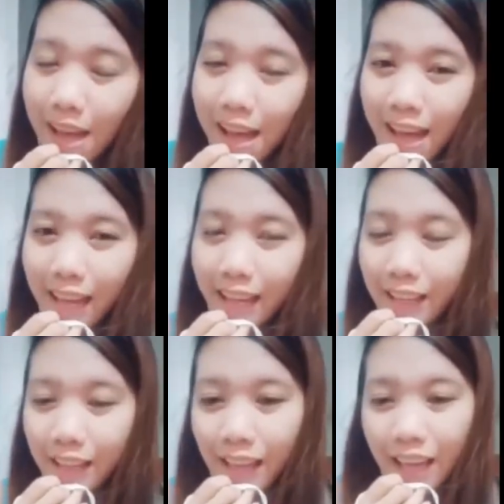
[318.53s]

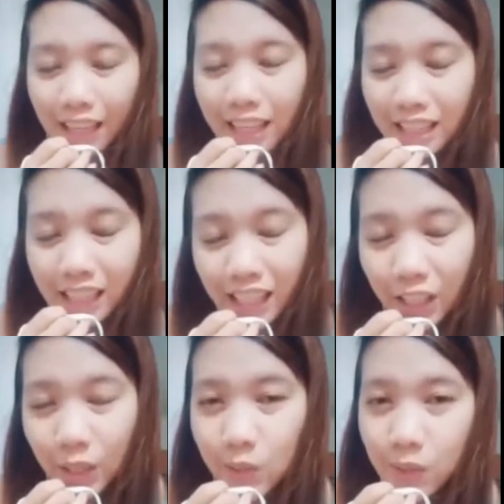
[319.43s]
And
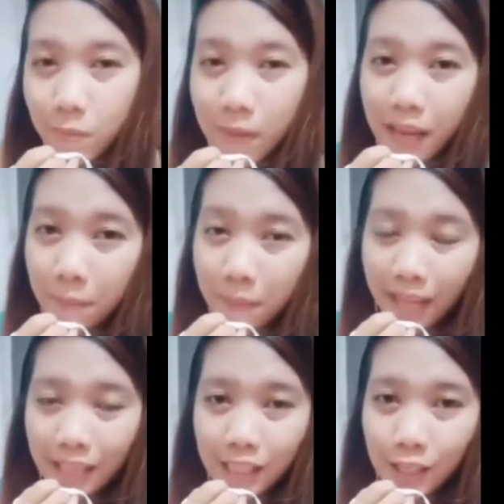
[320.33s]
continue to be a
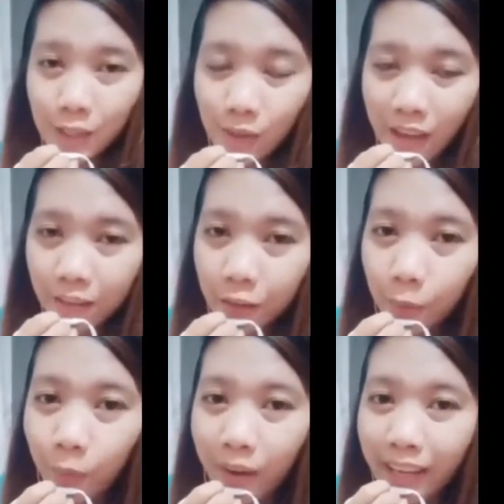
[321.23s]
blessing to
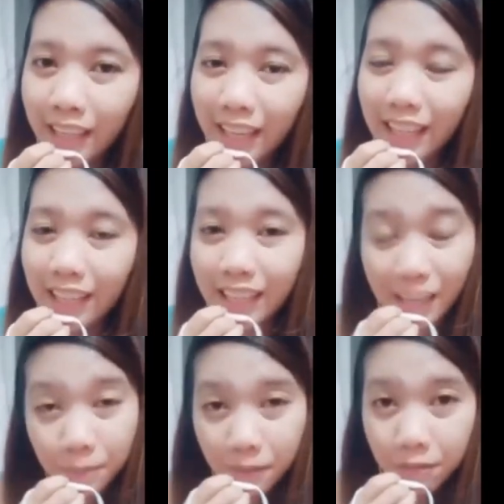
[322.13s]
everyone. And
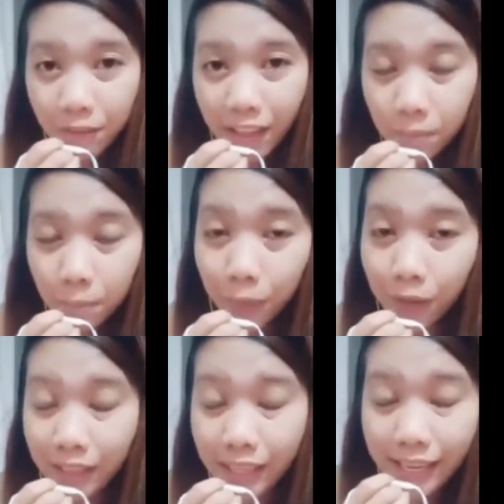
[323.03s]
keep the faith
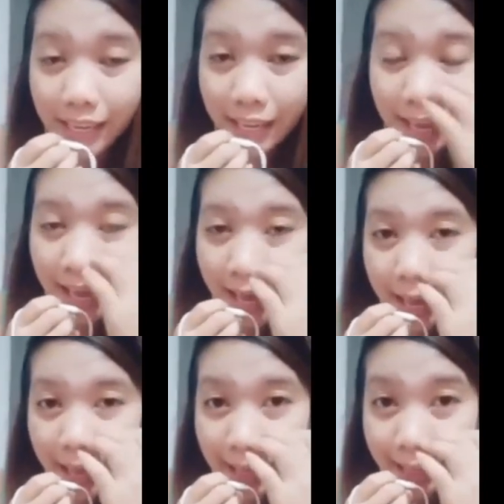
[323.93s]
burning.
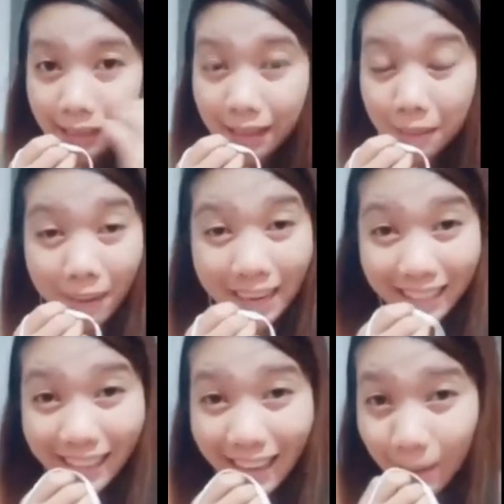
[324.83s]
And labay
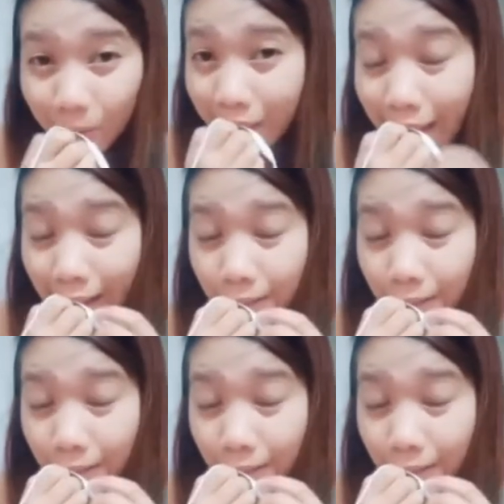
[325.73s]
lang niya ako na,